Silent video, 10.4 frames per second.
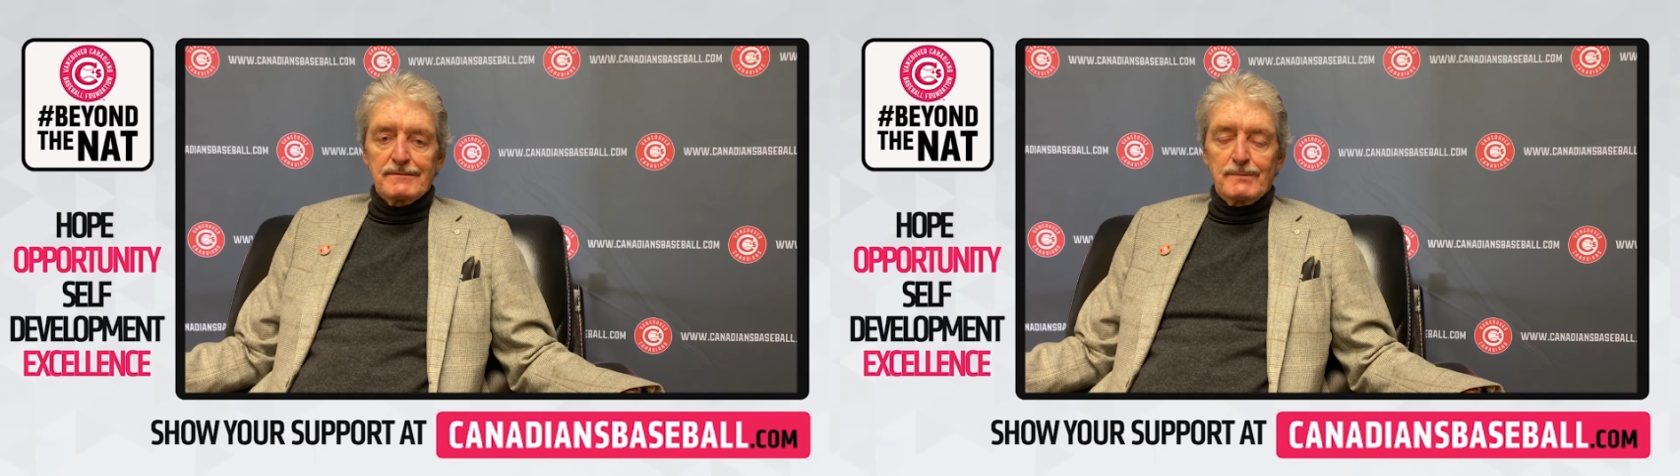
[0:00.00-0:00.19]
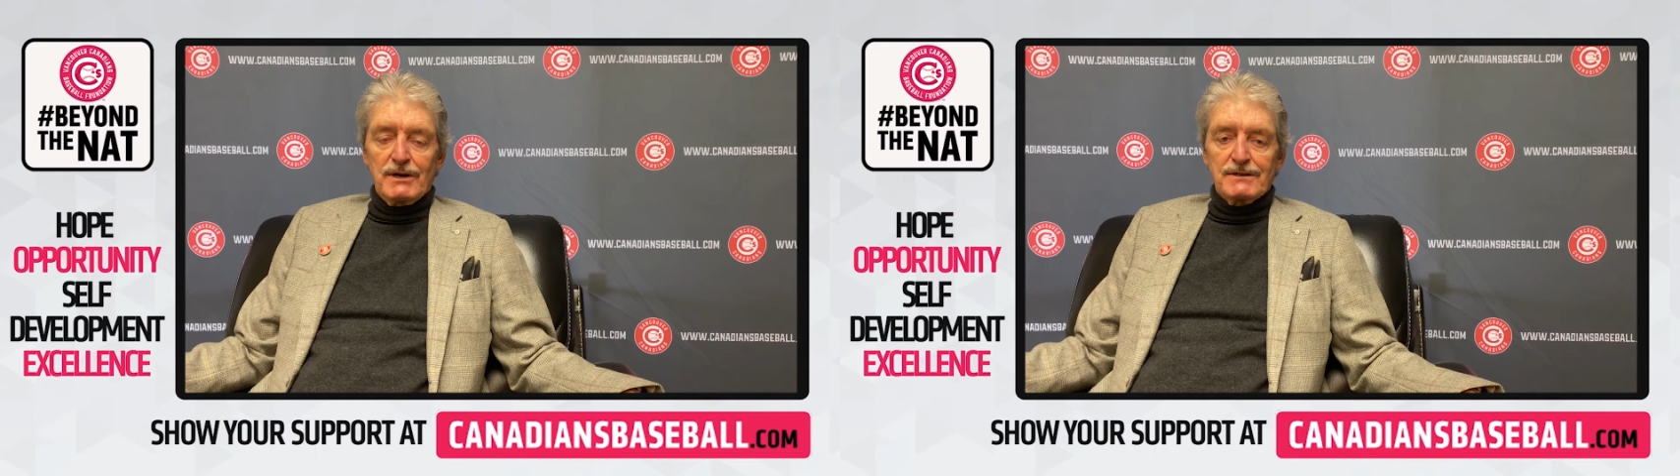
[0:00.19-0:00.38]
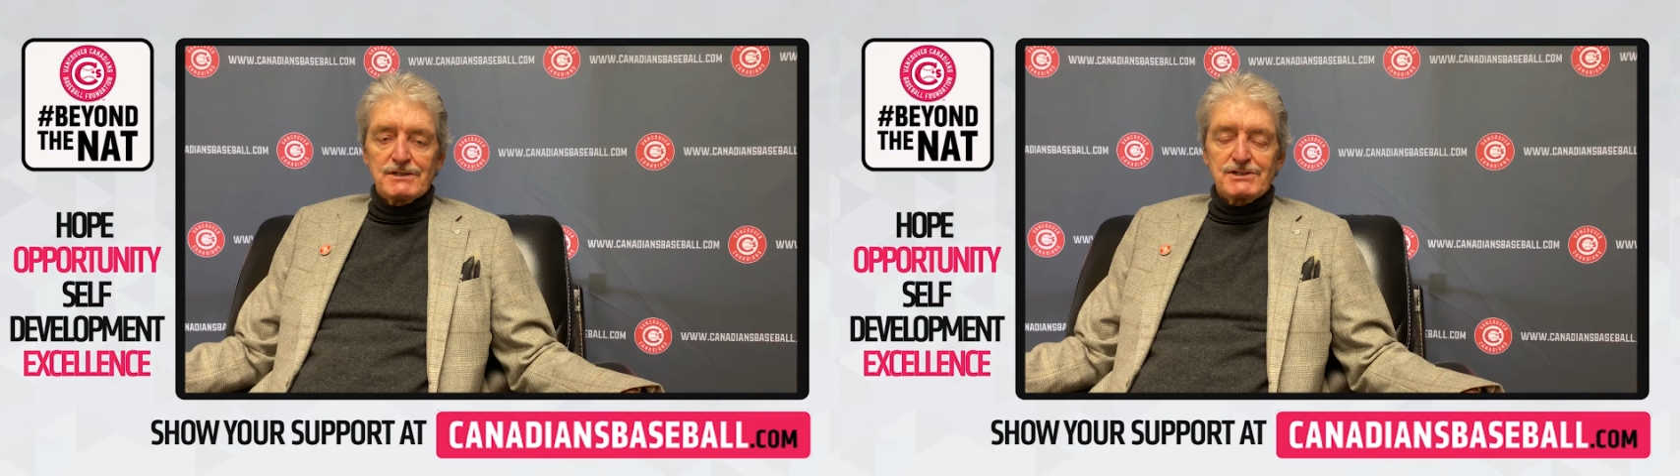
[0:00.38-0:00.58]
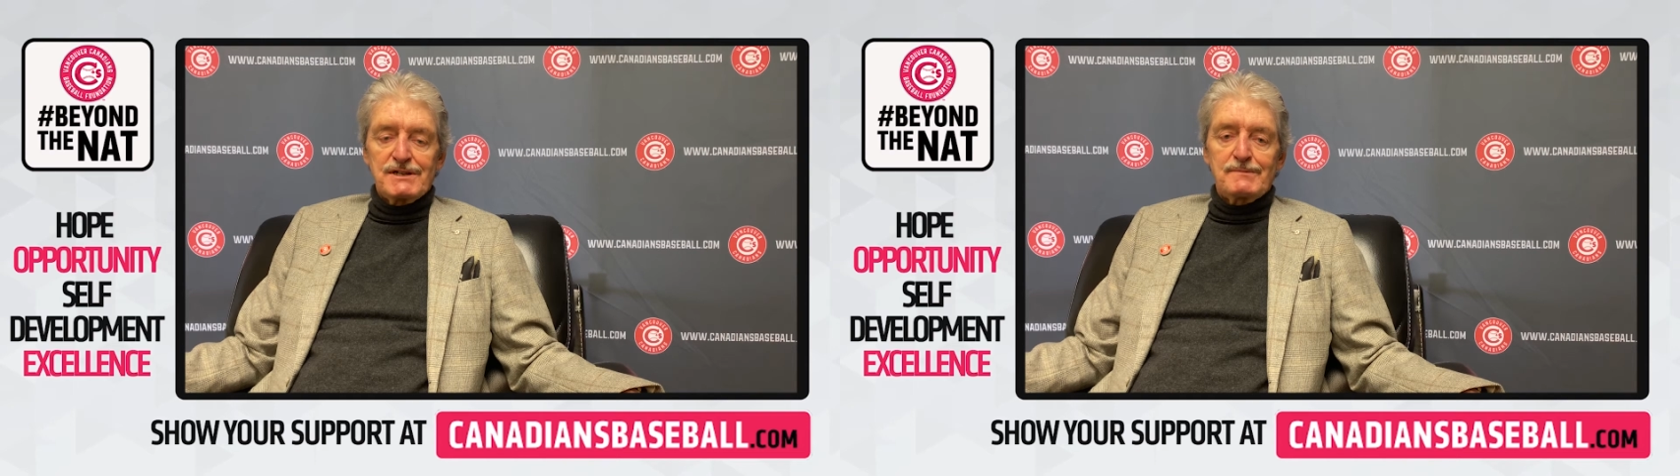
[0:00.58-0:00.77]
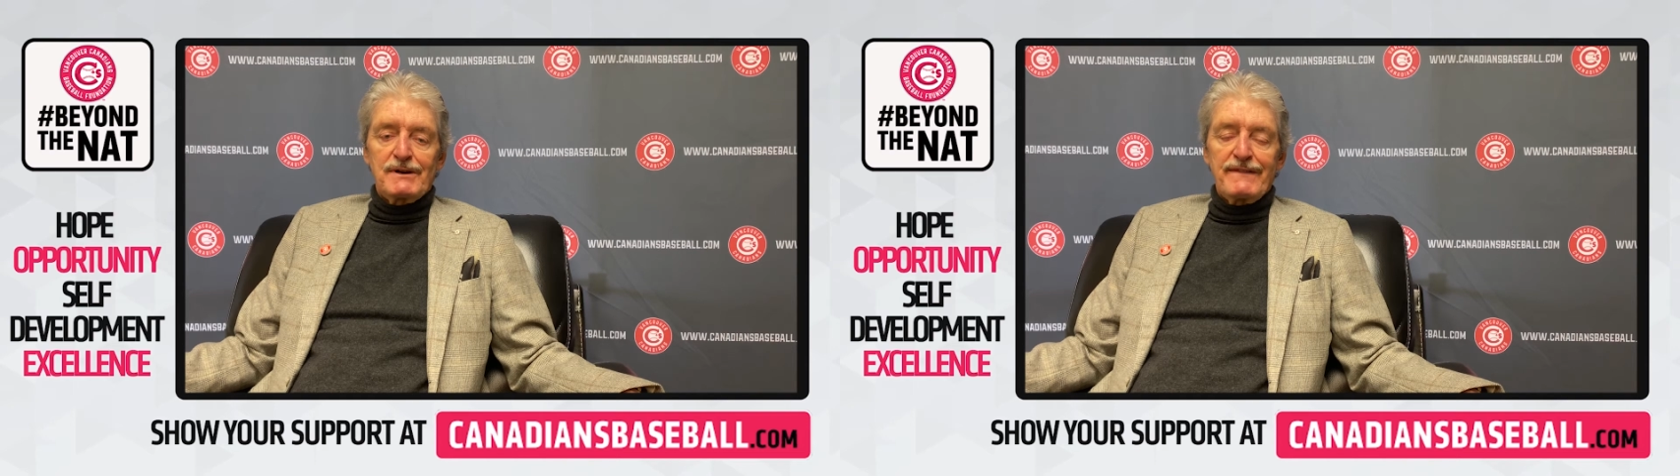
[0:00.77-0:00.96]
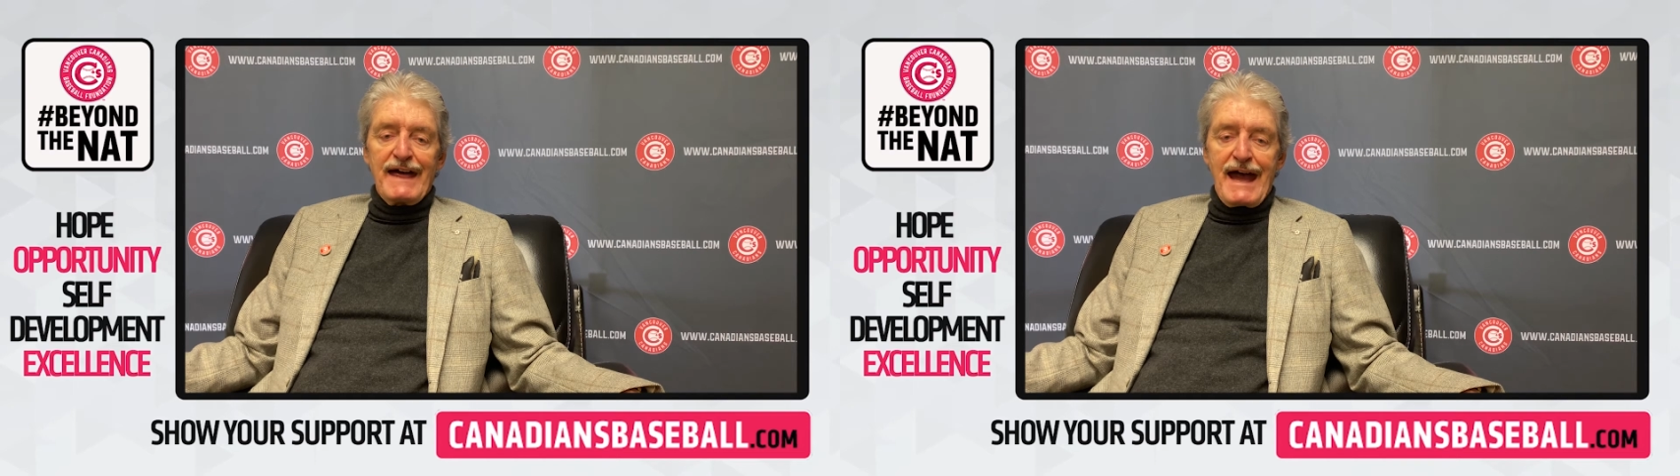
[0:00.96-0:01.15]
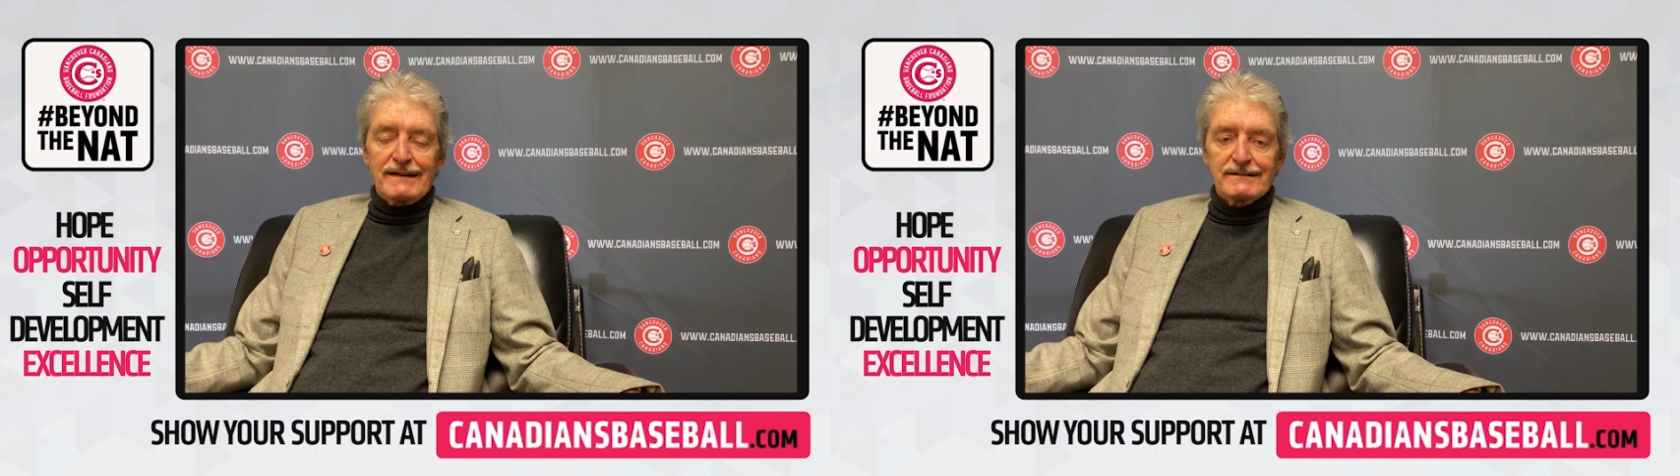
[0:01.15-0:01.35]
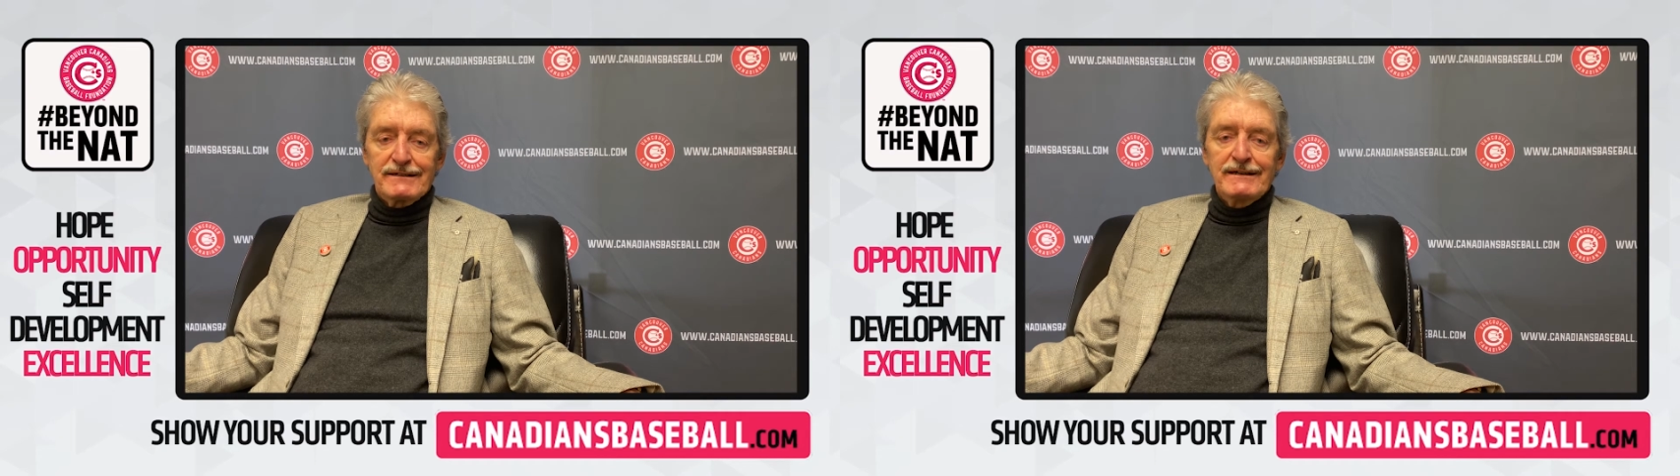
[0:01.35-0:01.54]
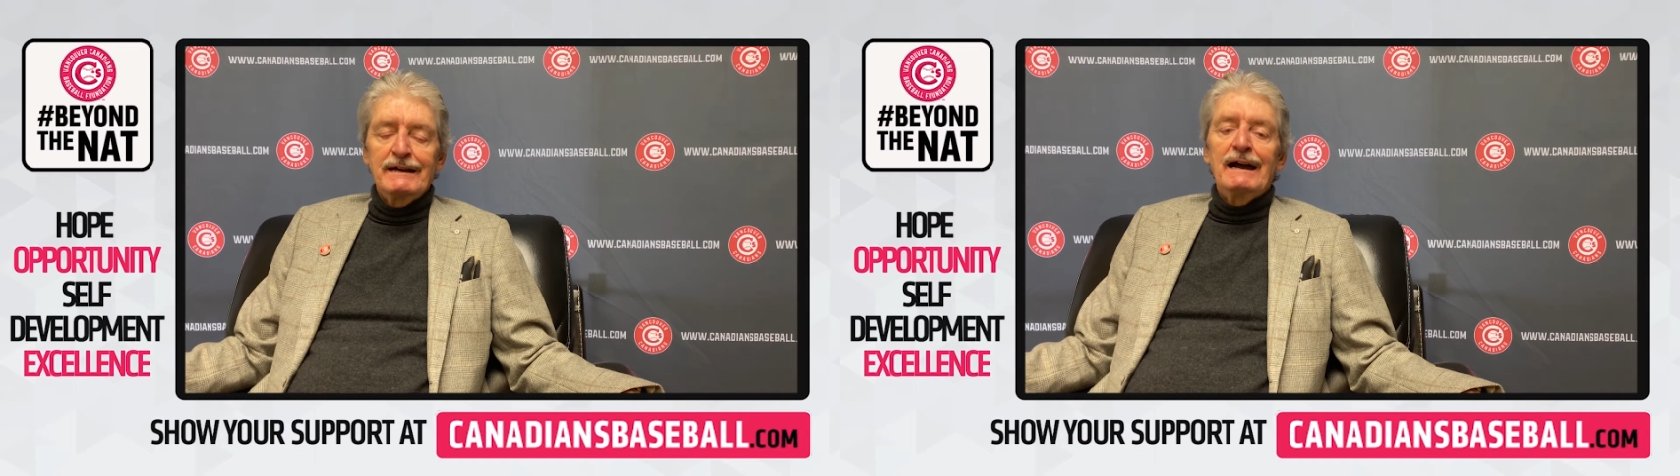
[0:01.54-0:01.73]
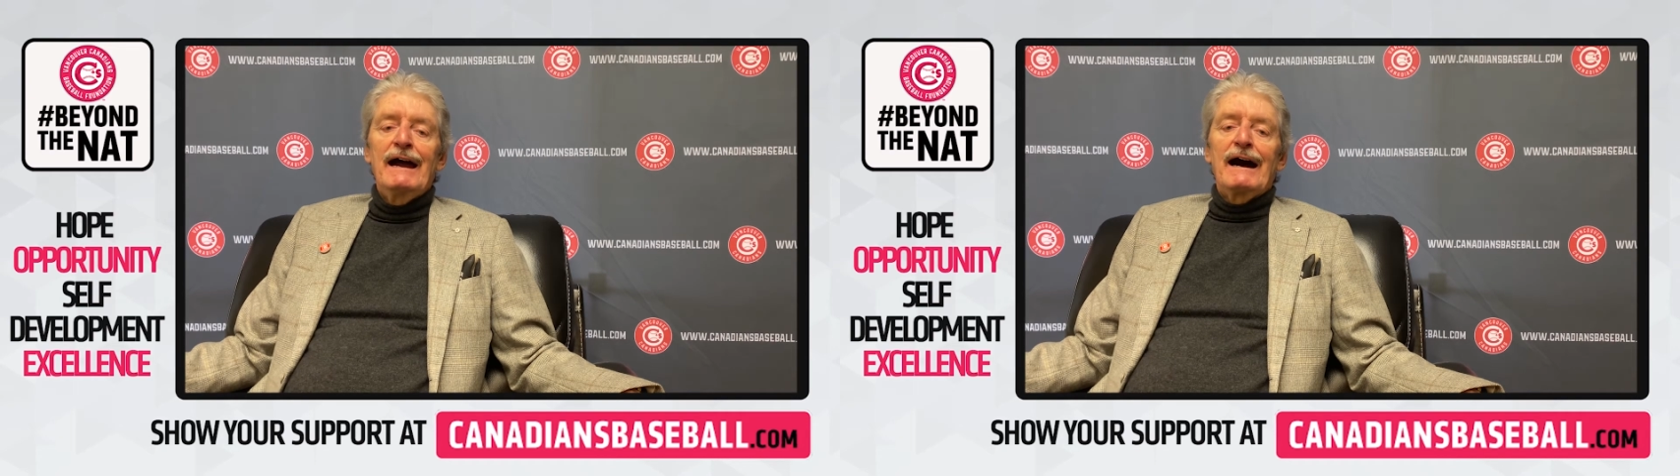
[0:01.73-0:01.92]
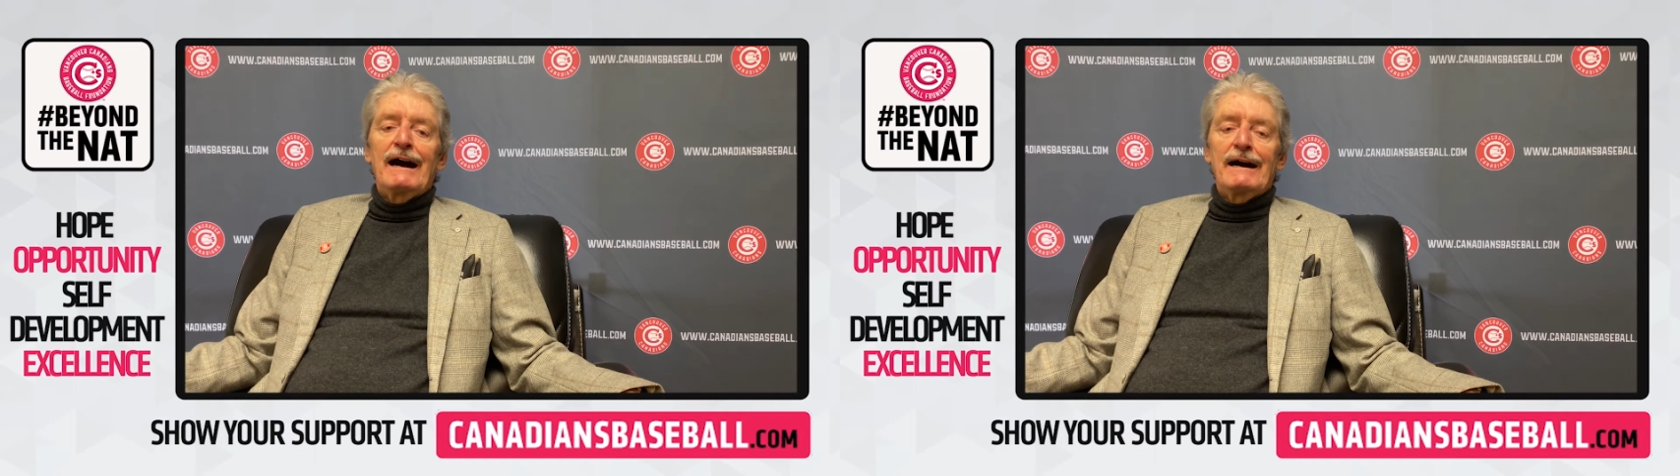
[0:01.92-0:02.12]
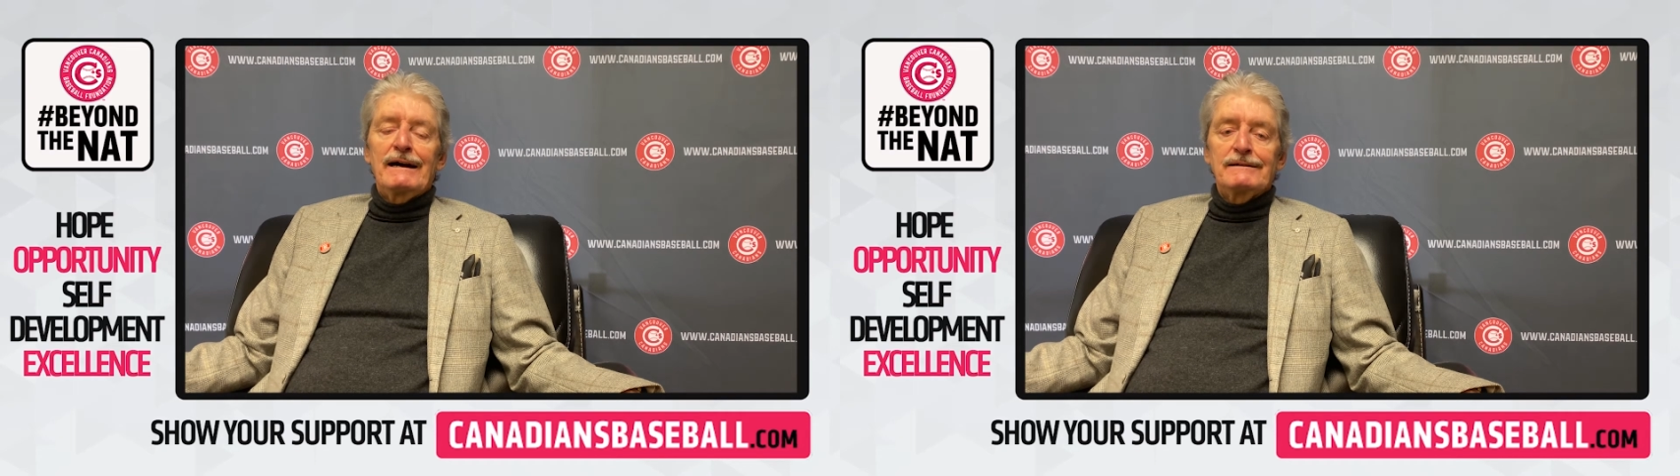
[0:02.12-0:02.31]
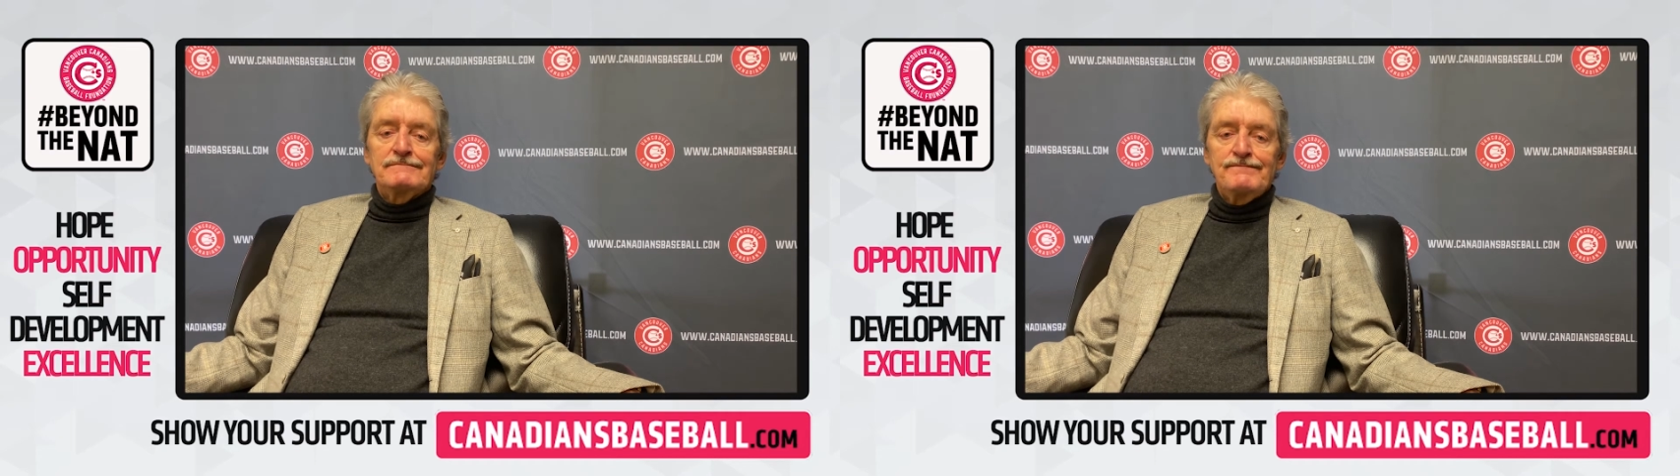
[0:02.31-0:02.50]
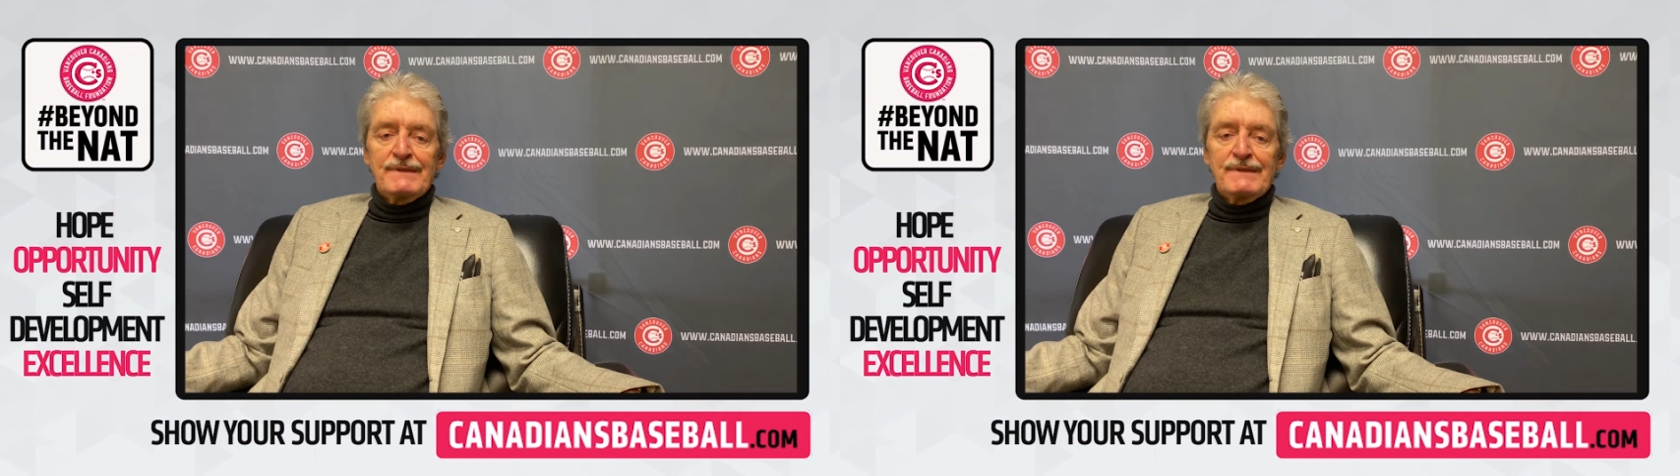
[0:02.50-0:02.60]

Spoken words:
partnership on that.